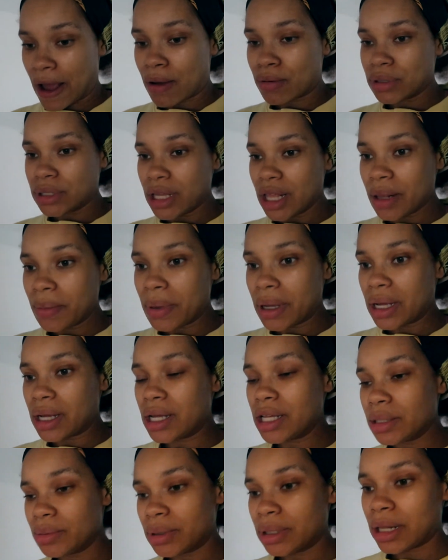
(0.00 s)
I was telling my
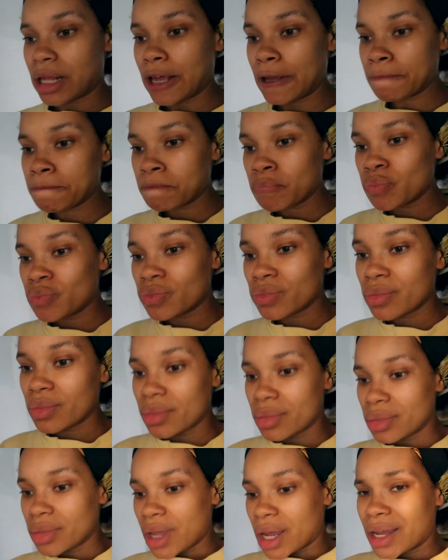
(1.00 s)
husband, like,
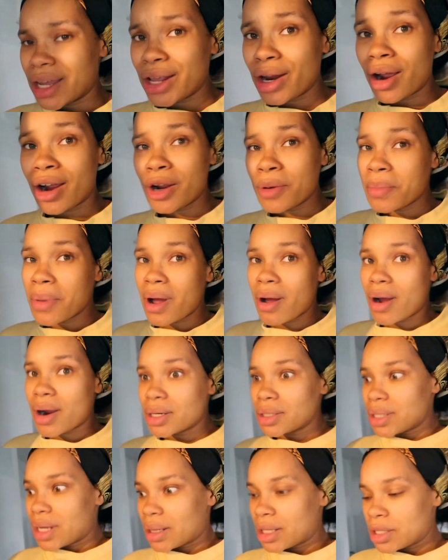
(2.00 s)
it hurt my
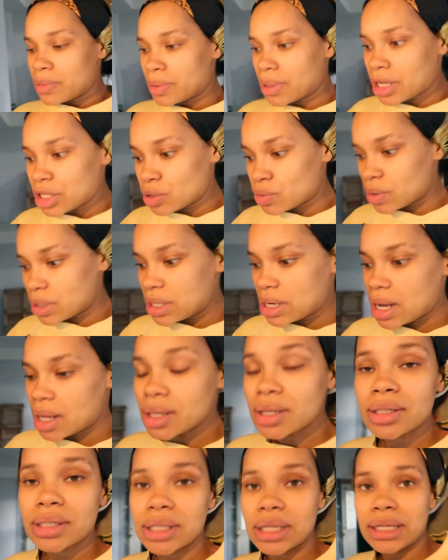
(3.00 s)
heart to have to spend like
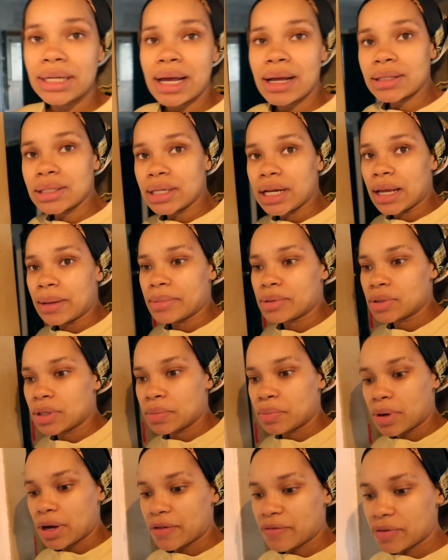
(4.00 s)
$20 eating out today
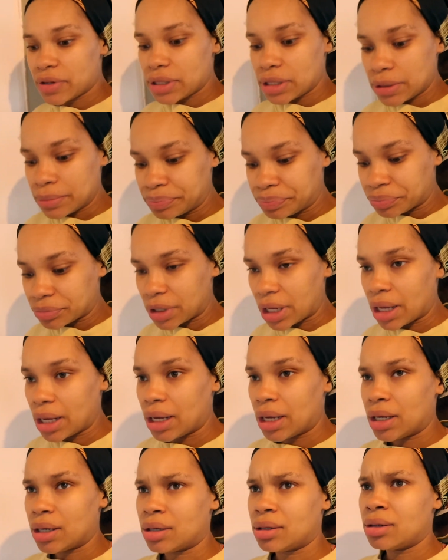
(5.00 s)
between breakfast
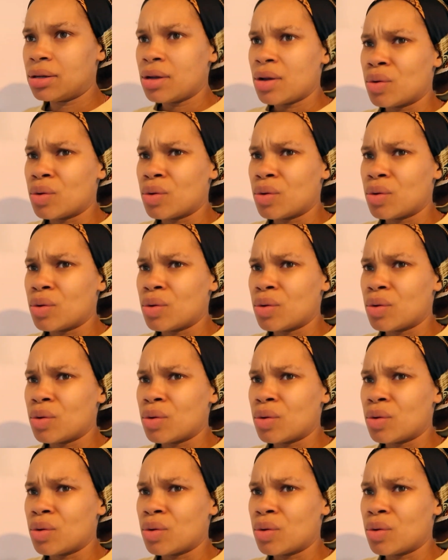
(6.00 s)
and